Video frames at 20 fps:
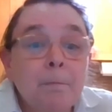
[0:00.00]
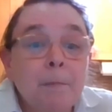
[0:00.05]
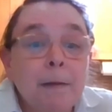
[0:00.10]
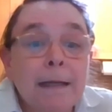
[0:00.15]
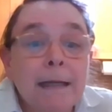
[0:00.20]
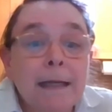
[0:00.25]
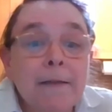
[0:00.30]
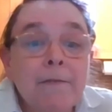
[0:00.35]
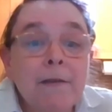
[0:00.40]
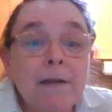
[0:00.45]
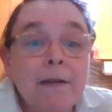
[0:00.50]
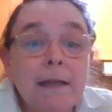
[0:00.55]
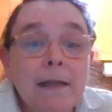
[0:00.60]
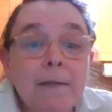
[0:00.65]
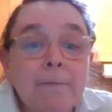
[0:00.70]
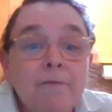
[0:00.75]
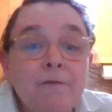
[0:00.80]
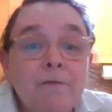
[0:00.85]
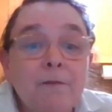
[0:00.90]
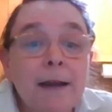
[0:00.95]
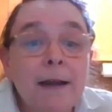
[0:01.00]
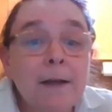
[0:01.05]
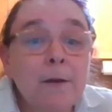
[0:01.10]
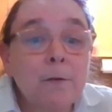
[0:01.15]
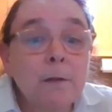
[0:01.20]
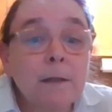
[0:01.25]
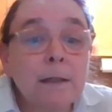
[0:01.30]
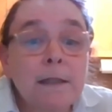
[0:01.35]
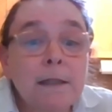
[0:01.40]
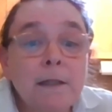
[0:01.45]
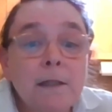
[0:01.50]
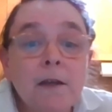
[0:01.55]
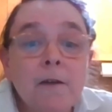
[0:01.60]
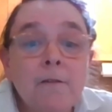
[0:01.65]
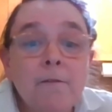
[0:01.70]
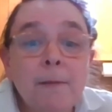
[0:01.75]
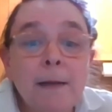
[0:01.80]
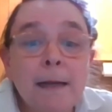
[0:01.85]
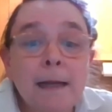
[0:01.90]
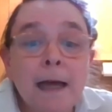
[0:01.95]
been given him francolins
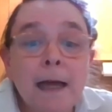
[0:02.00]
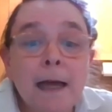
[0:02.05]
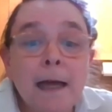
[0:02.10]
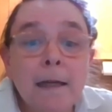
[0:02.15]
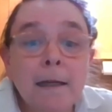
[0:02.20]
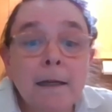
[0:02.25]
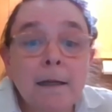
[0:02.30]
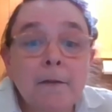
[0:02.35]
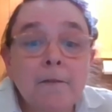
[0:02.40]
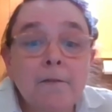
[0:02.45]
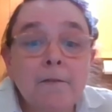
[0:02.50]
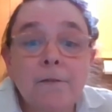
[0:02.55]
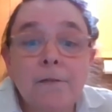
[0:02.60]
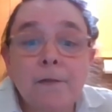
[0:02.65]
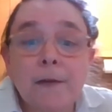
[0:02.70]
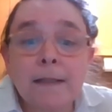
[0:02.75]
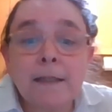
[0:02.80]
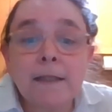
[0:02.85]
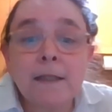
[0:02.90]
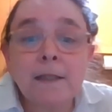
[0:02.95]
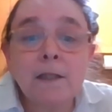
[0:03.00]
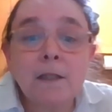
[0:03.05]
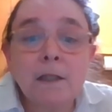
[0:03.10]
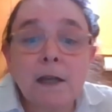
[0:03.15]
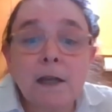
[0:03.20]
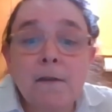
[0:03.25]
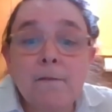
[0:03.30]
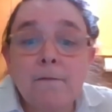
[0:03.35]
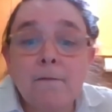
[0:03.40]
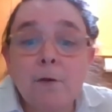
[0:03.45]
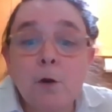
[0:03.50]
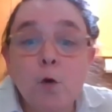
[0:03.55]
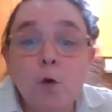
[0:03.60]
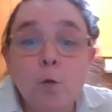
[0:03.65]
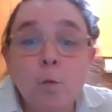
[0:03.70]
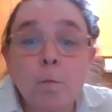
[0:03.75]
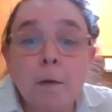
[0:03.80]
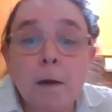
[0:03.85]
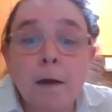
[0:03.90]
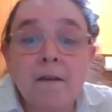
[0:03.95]
of Milan, pheasants of
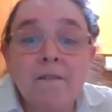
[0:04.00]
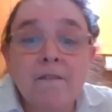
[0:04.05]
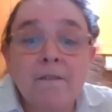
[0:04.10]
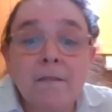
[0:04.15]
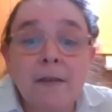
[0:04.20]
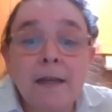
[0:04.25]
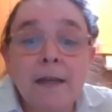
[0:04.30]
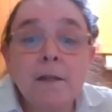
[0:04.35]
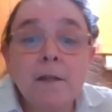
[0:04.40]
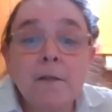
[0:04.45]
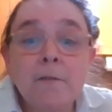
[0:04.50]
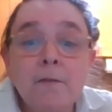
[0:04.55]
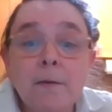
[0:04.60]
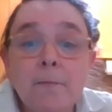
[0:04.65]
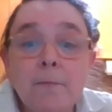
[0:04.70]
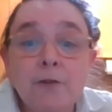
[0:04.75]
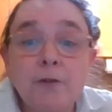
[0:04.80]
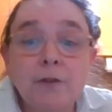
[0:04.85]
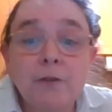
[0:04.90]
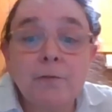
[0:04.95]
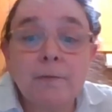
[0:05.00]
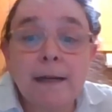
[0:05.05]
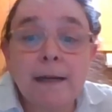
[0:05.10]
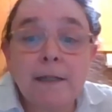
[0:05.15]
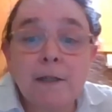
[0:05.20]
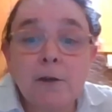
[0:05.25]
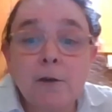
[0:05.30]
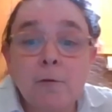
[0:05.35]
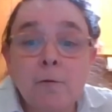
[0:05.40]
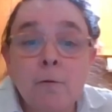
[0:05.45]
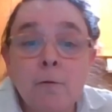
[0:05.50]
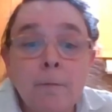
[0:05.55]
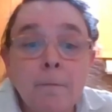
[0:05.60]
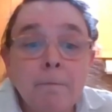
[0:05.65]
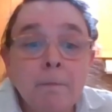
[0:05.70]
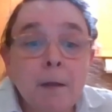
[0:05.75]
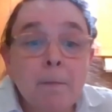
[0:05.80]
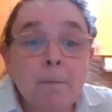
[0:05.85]
Rome, veal from Sorrento,